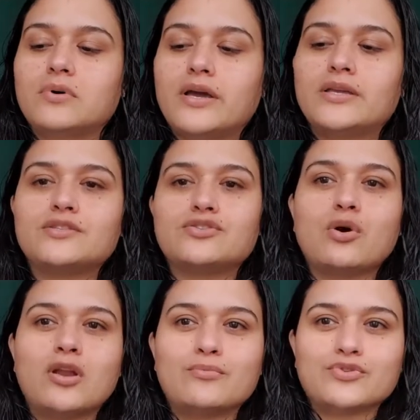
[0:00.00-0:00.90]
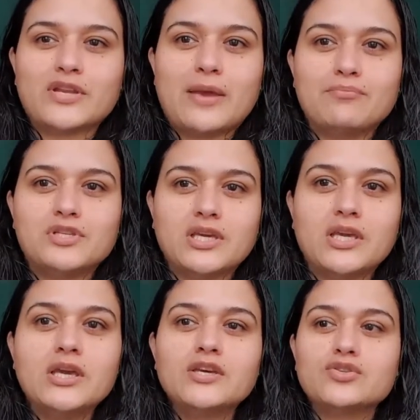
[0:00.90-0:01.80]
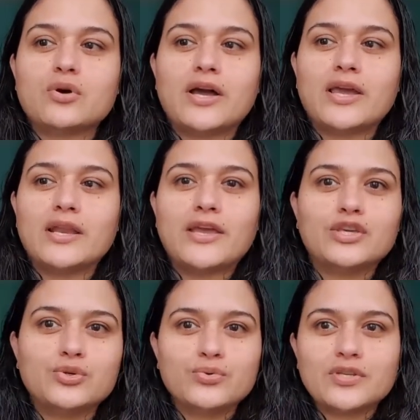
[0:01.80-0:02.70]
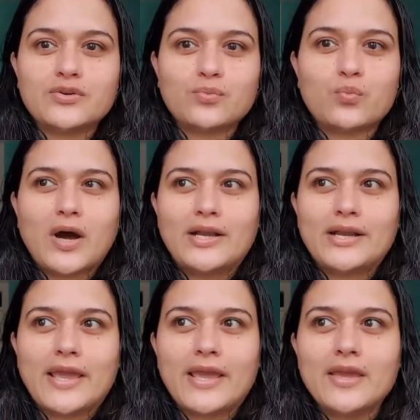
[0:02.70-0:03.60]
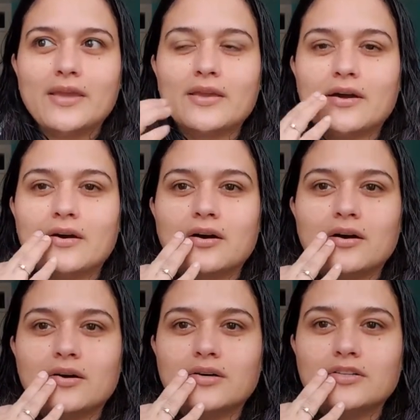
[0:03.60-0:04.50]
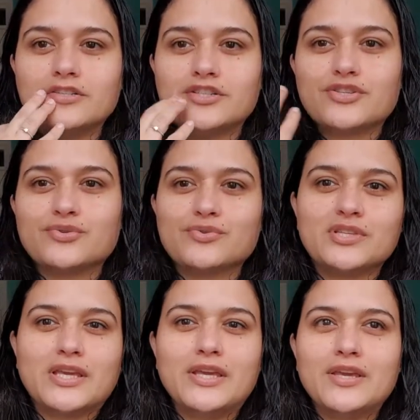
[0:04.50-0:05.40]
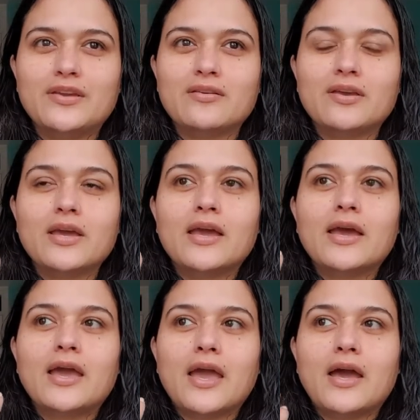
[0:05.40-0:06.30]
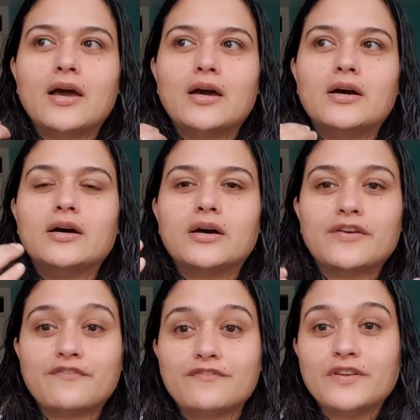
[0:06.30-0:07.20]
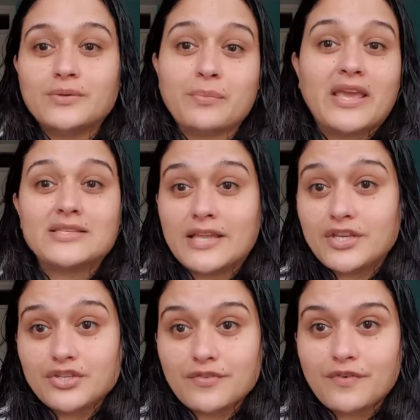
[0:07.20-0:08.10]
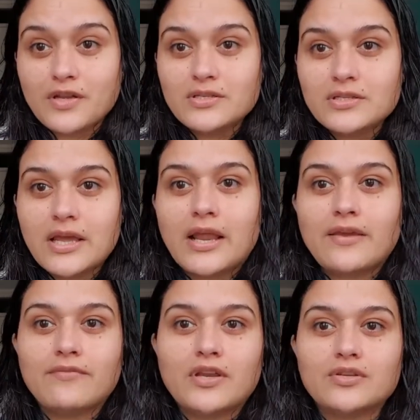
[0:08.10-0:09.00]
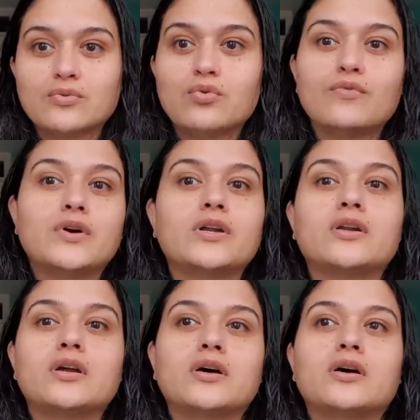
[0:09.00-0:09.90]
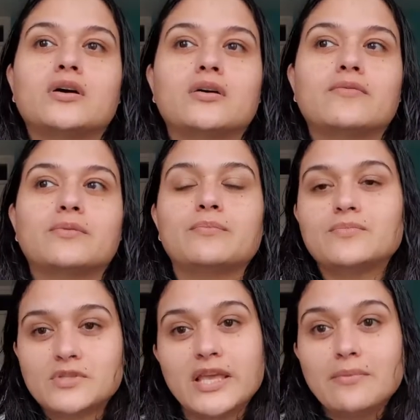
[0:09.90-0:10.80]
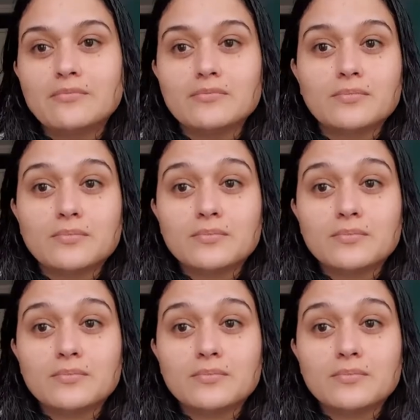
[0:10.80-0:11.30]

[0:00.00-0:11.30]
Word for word: it's almost empty so again I used it one day uh, just to see uh, if it makes any difference and I went over uh, with same